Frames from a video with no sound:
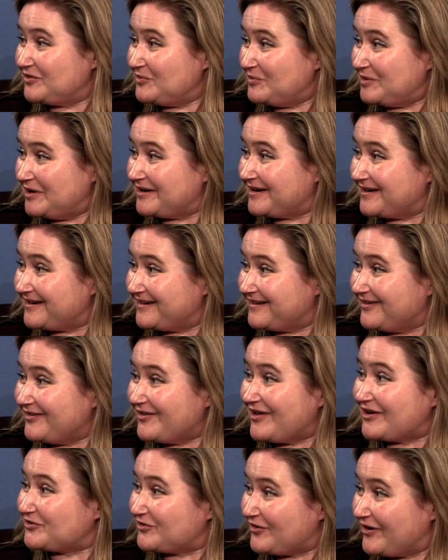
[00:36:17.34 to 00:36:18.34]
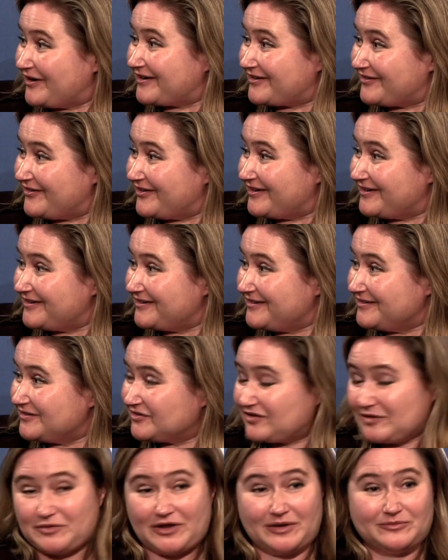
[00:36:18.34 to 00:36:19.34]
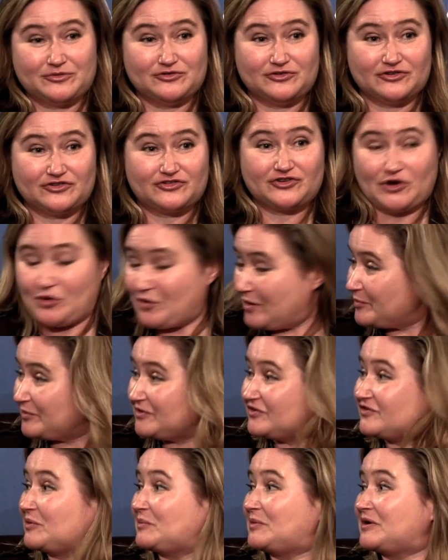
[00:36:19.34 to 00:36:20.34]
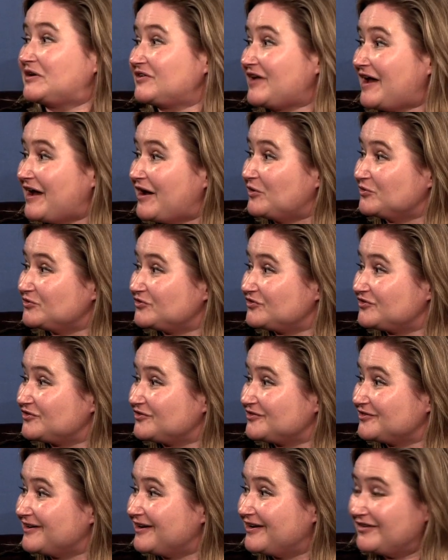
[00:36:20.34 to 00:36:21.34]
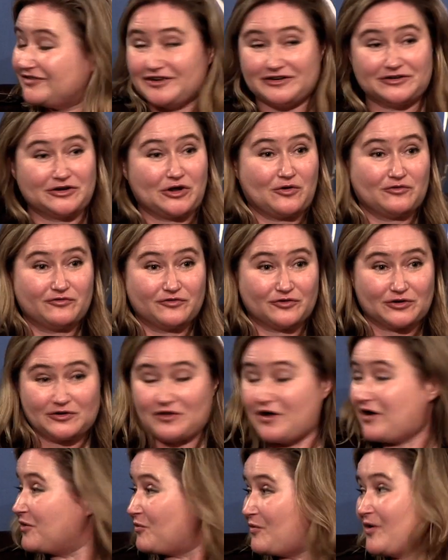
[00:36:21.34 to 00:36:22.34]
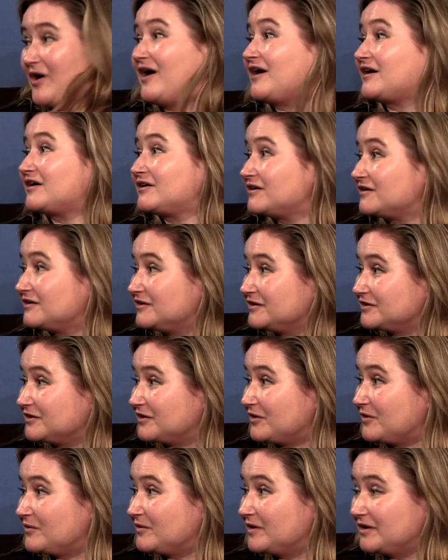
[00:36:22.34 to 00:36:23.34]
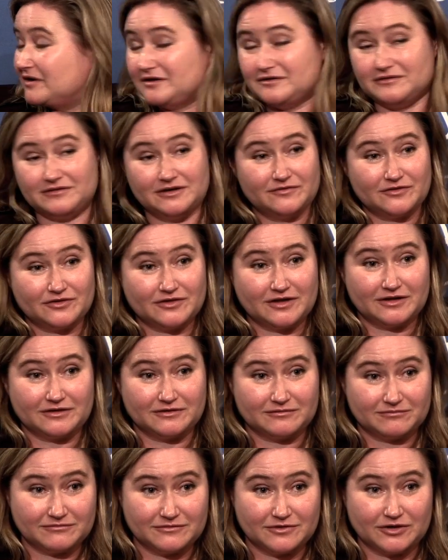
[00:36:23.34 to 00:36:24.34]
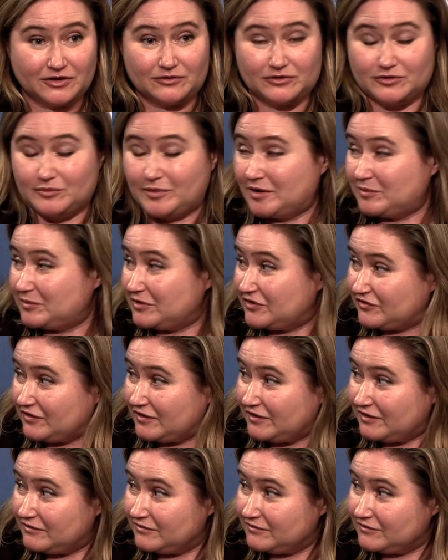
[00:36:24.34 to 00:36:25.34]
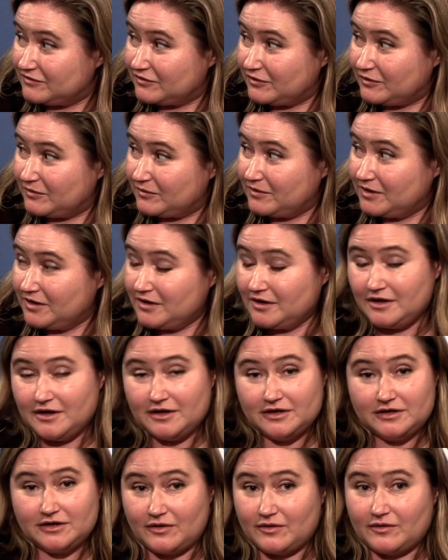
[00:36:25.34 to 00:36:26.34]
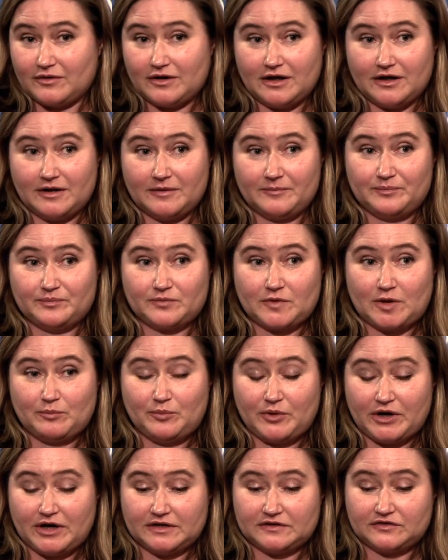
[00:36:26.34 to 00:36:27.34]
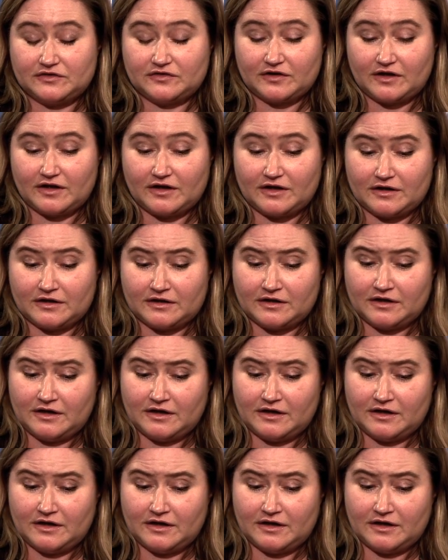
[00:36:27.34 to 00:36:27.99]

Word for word: the meeting electronically. Sometimes you just show up at somebody's house and then go for a long walk, you know, and even then, you know, you might be seen. So, you know, um, but uh,